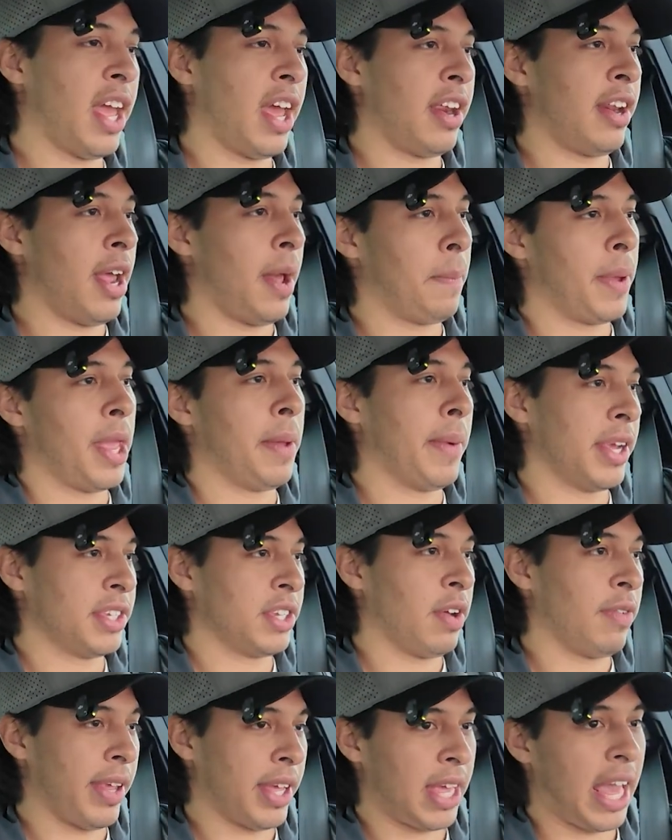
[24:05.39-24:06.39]
I did not pay
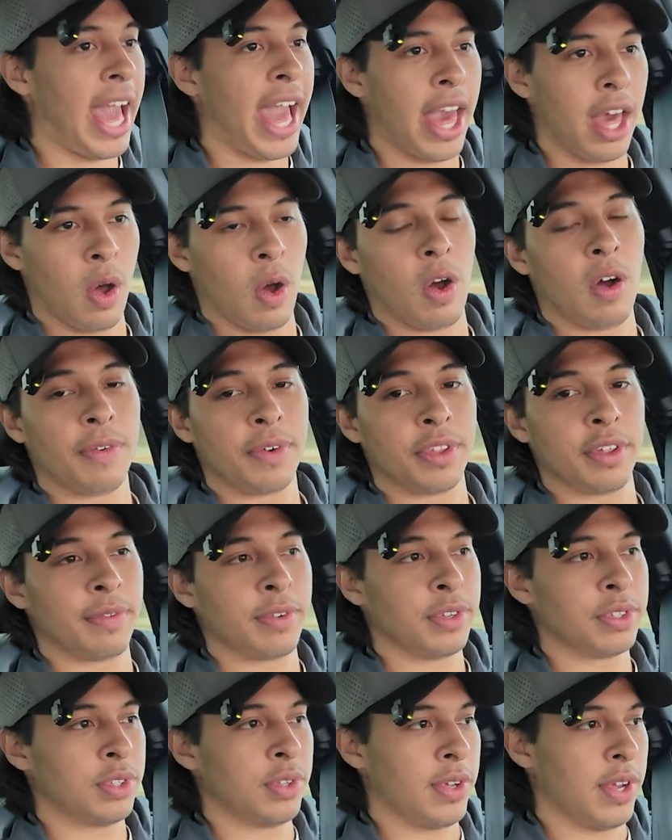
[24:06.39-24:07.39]
myself like at all for the
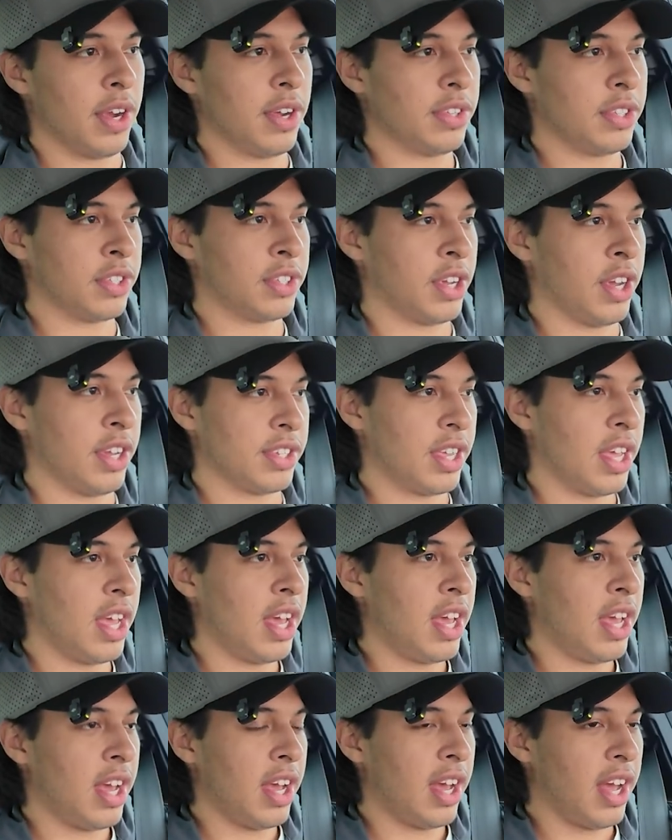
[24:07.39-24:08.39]
first 2 years, is because
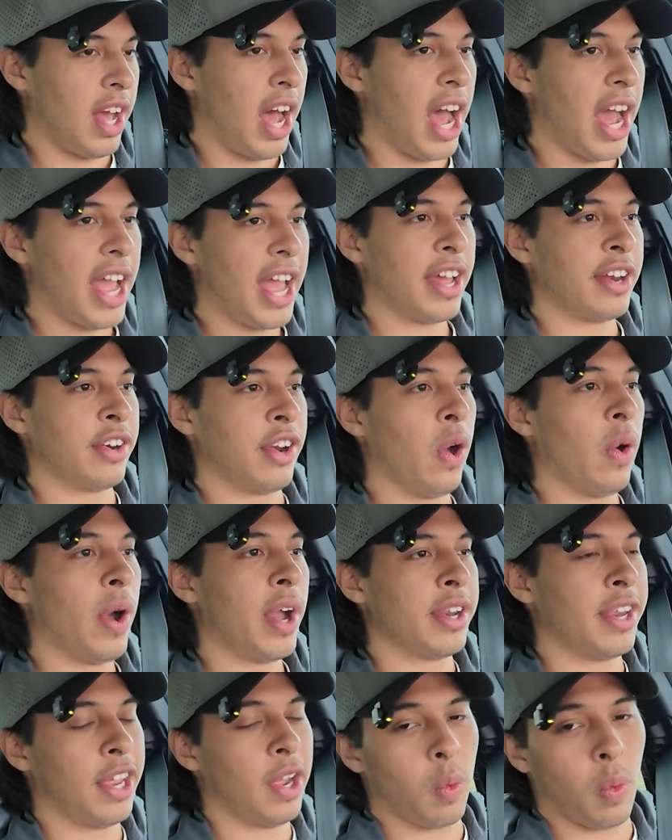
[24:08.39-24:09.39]
I had no
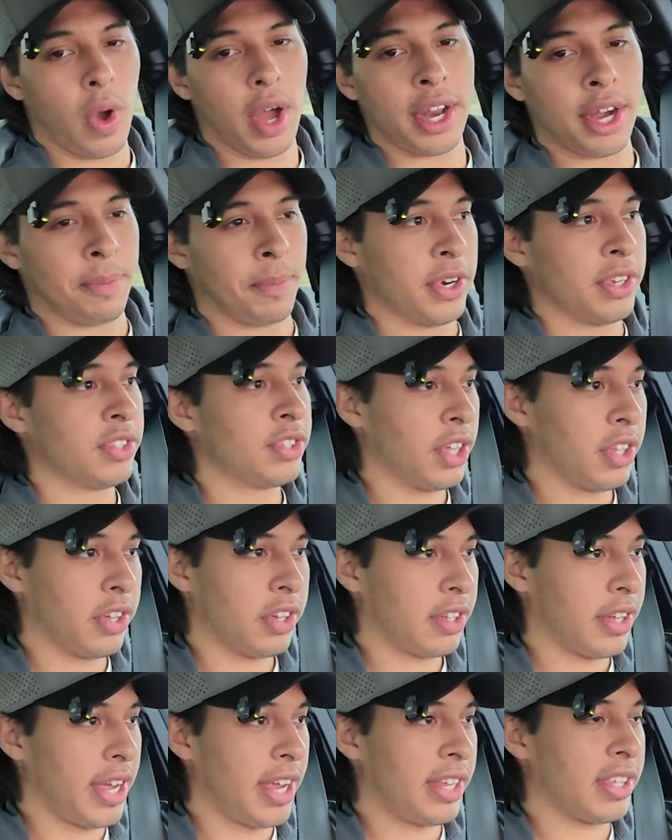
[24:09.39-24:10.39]
idea what an emergency
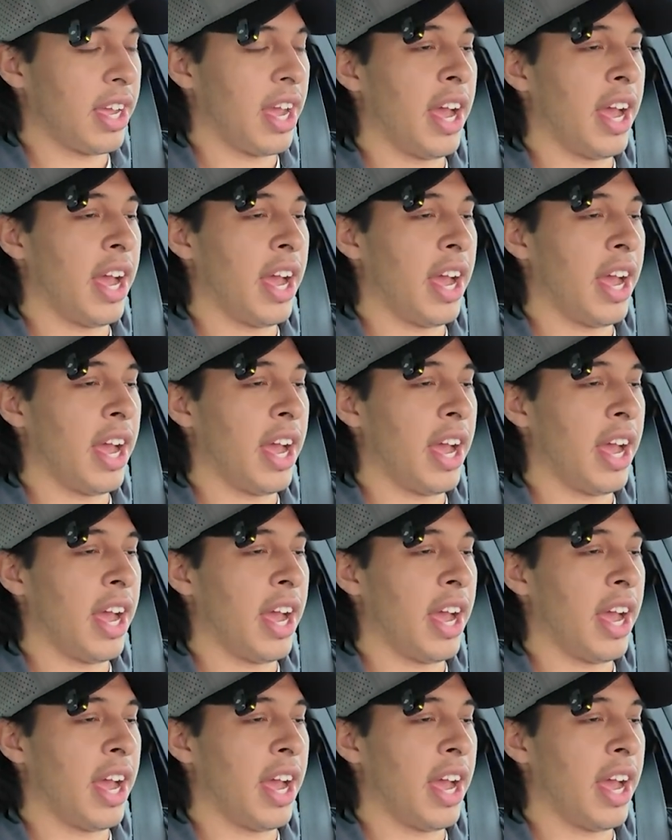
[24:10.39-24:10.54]
looked like.